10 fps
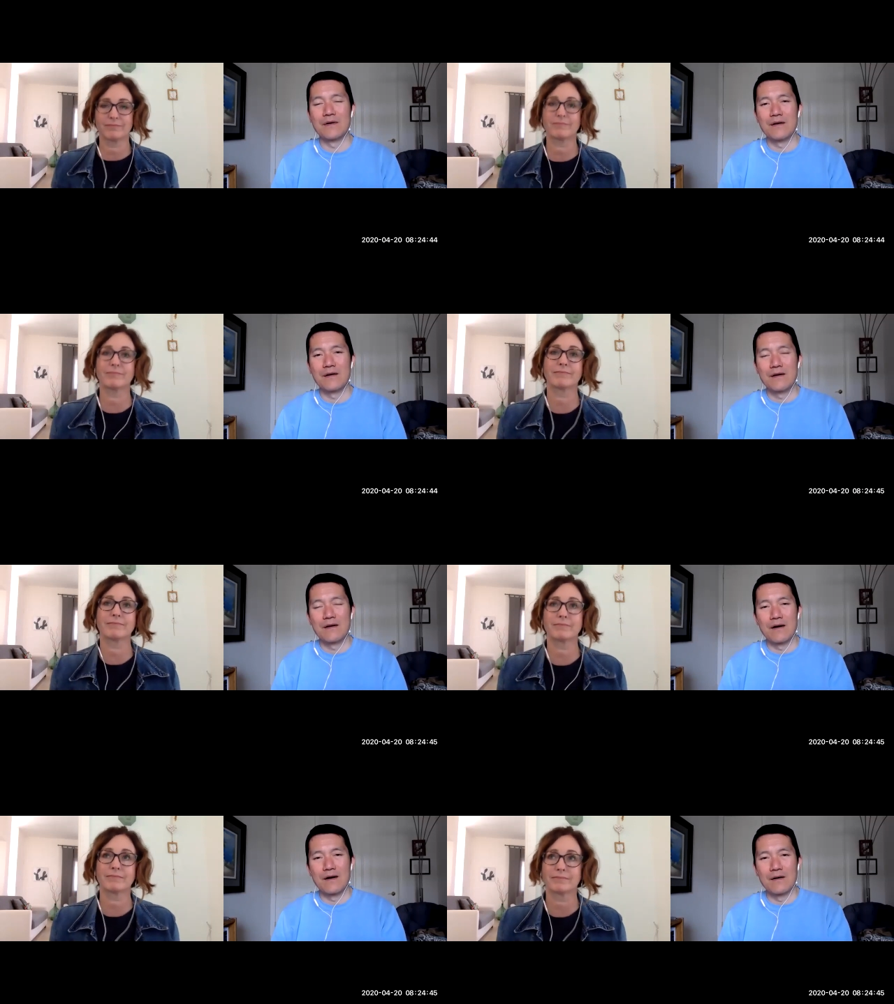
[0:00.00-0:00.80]

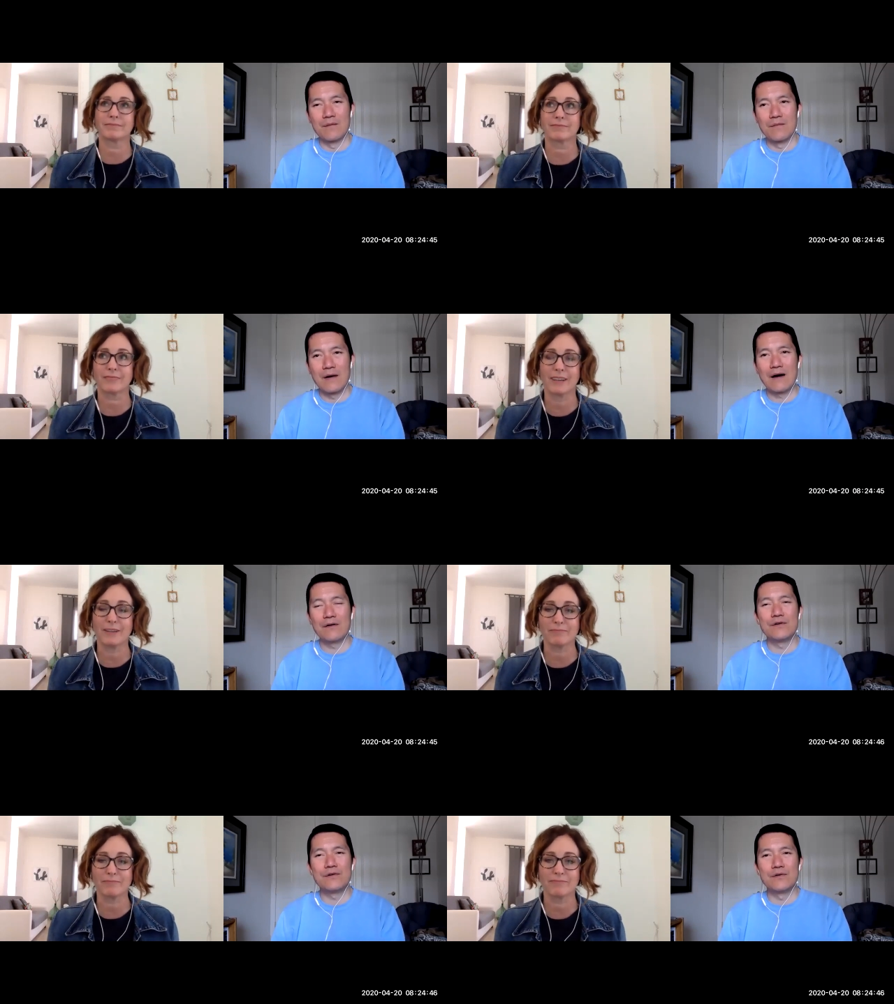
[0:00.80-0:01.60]
Speaker 1: Mm-hmm. Um, how
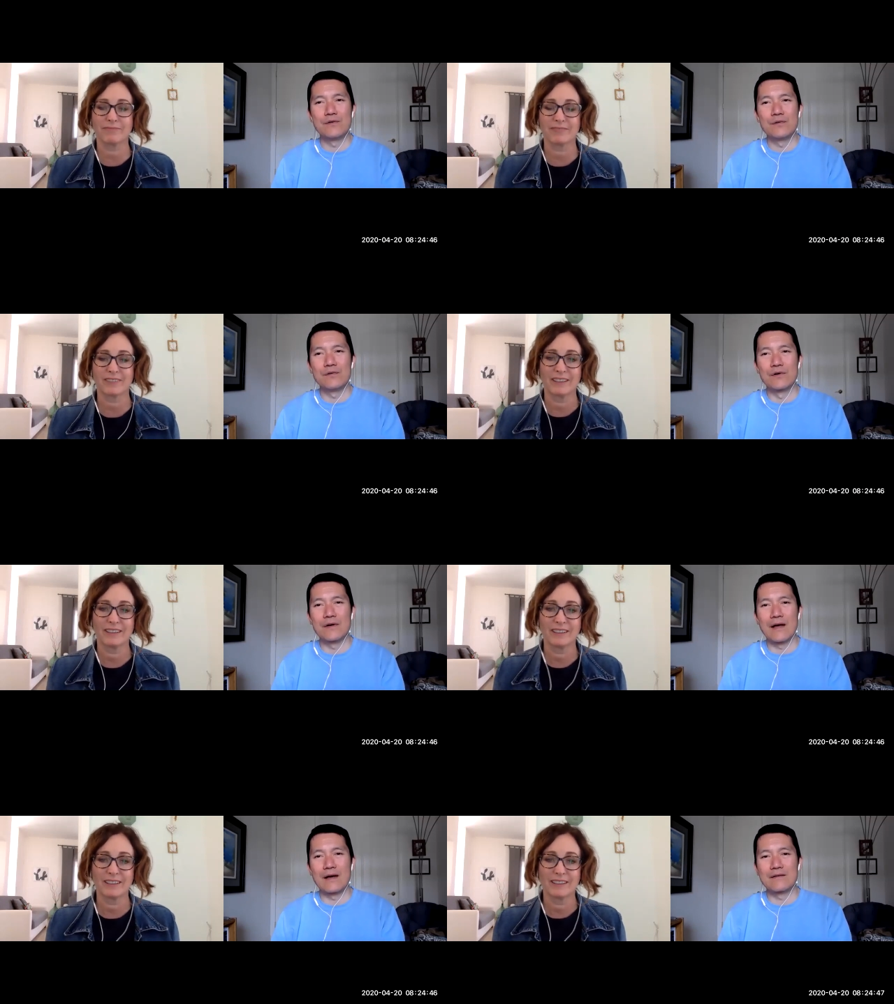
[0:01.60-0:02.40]
do you
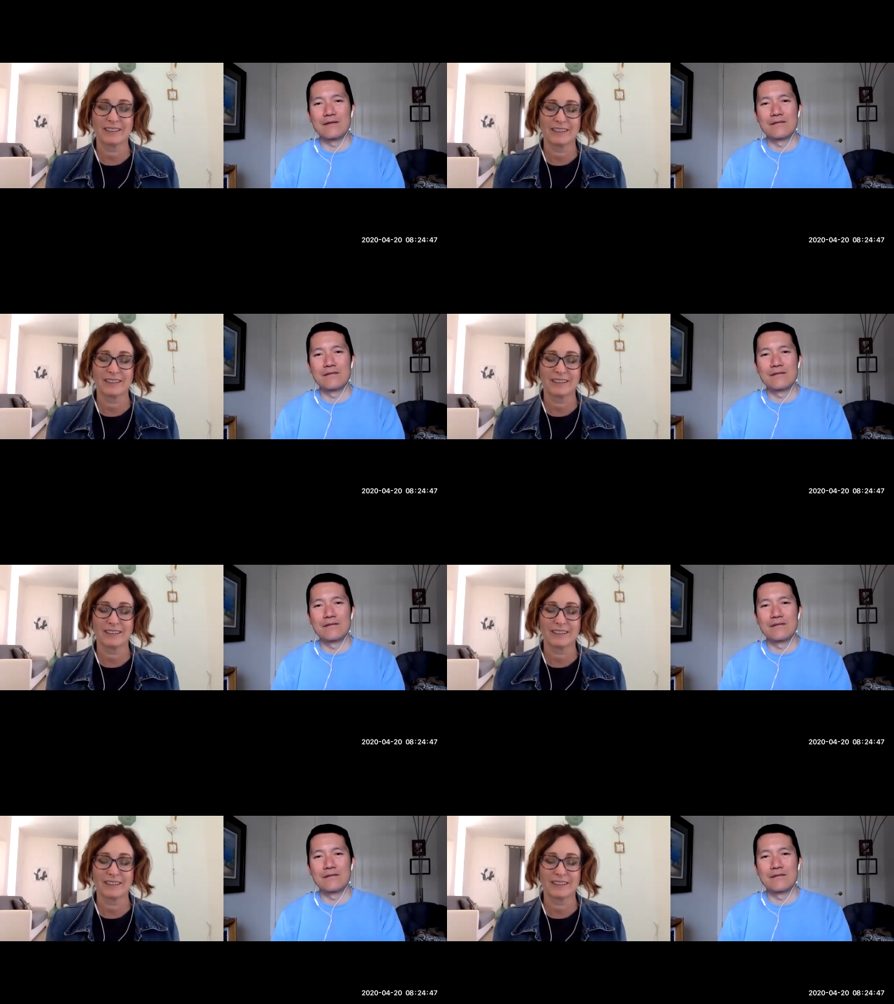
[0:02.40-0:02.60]
look at,